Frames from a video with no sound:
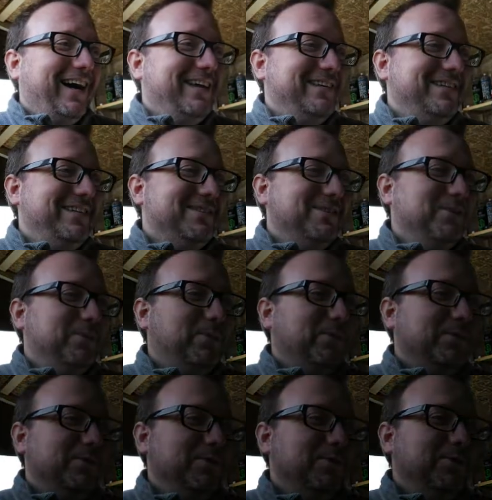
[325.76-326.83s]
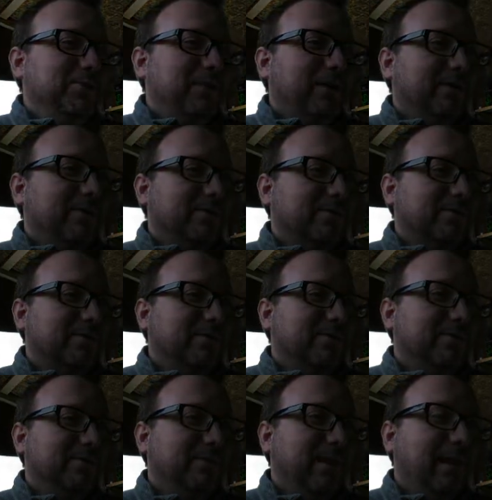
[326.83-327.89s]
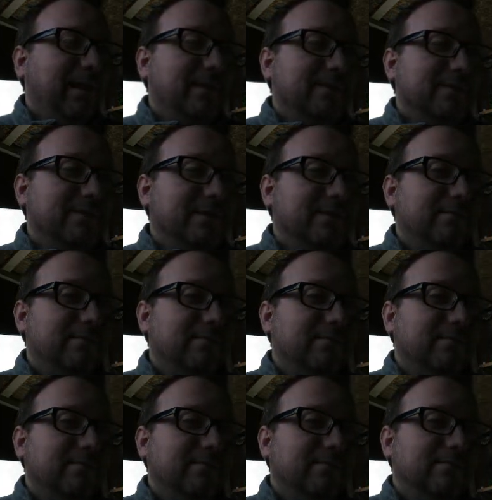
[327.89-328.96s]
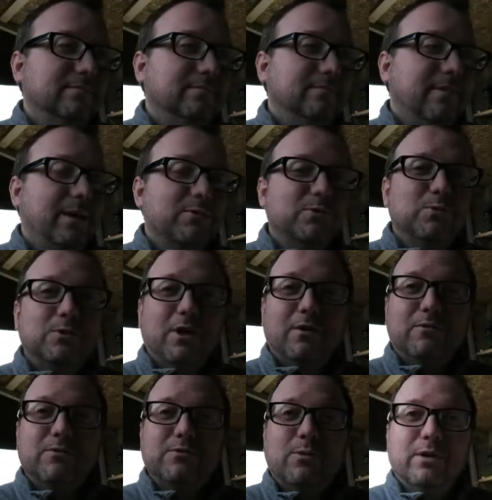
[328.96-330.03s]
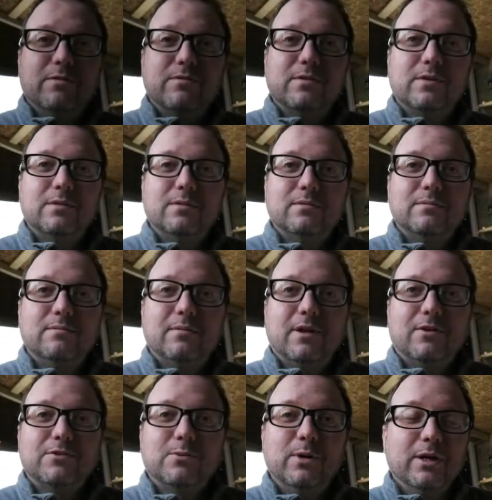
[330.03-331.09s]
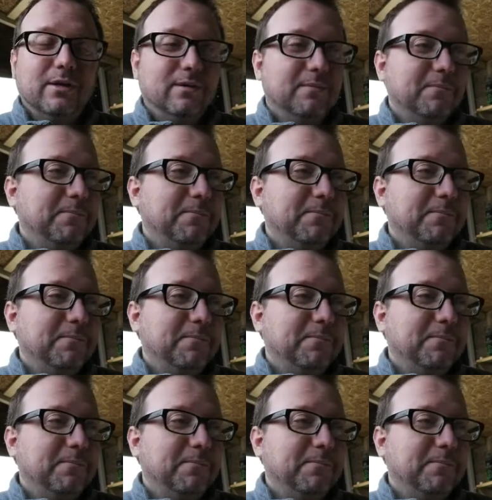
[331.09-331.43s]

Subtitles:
82.2 miles, and that was all done on Zwift last week.